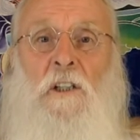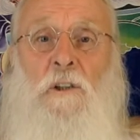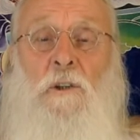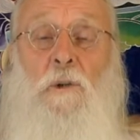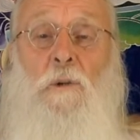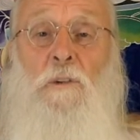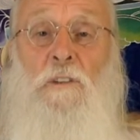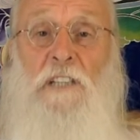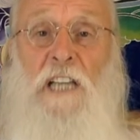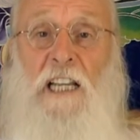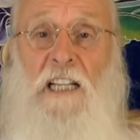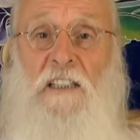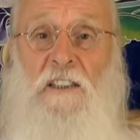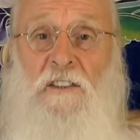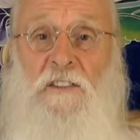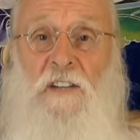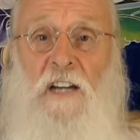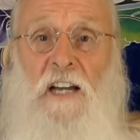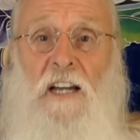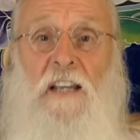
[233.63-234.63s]
to
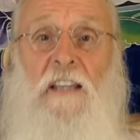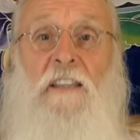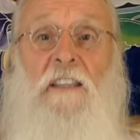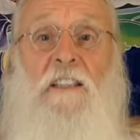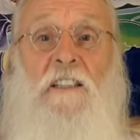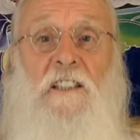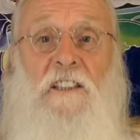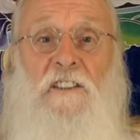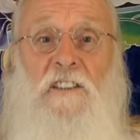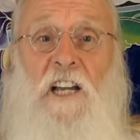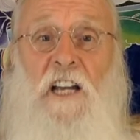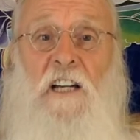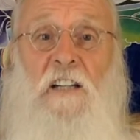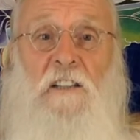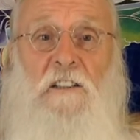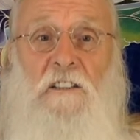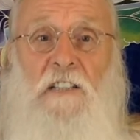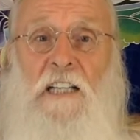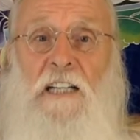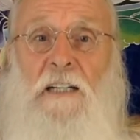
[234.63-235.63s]
satisfy the
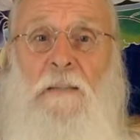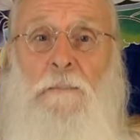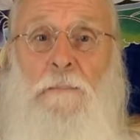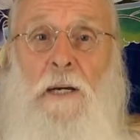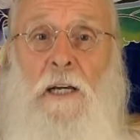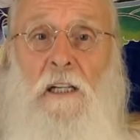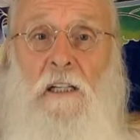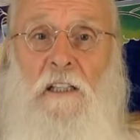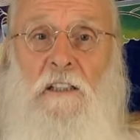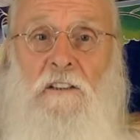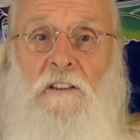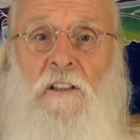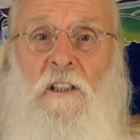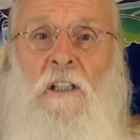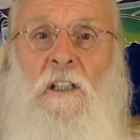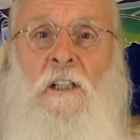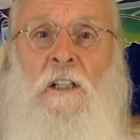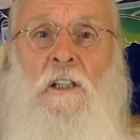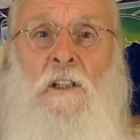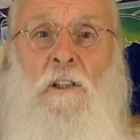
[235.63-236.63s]
desires that impel us,
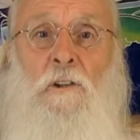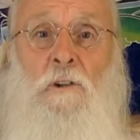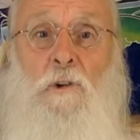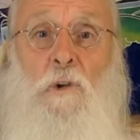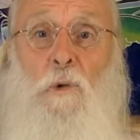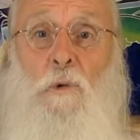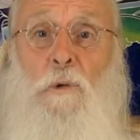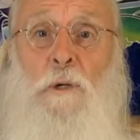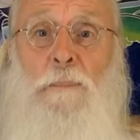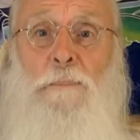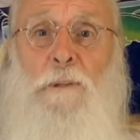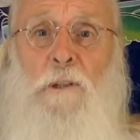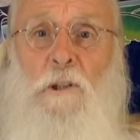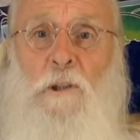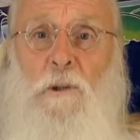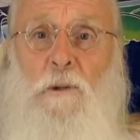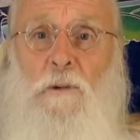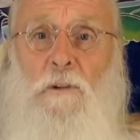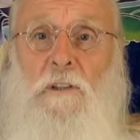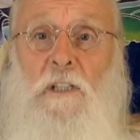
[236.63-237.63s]
to
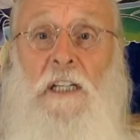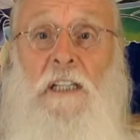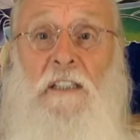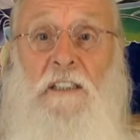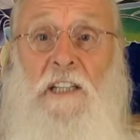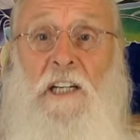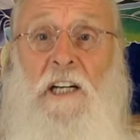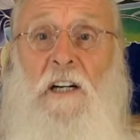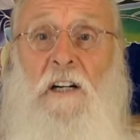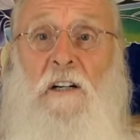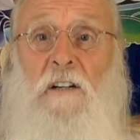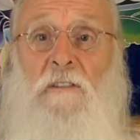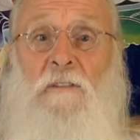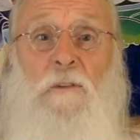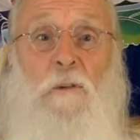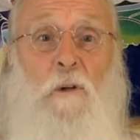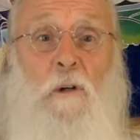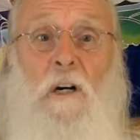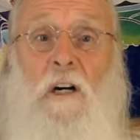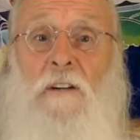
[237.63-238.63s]
reproduce and care
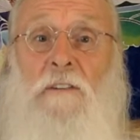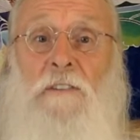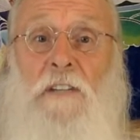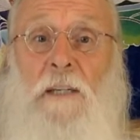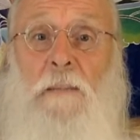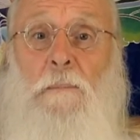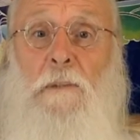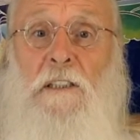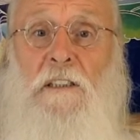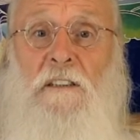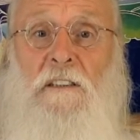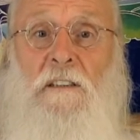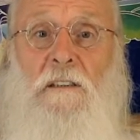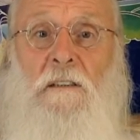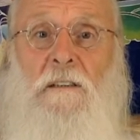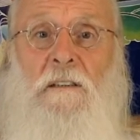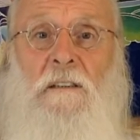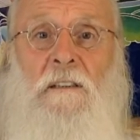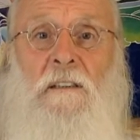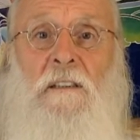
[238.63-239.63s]
for our families.
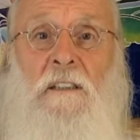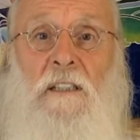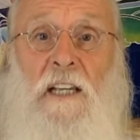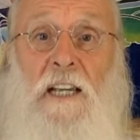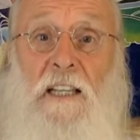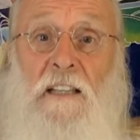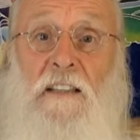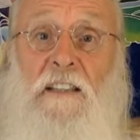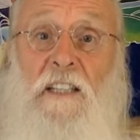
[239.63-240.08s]
And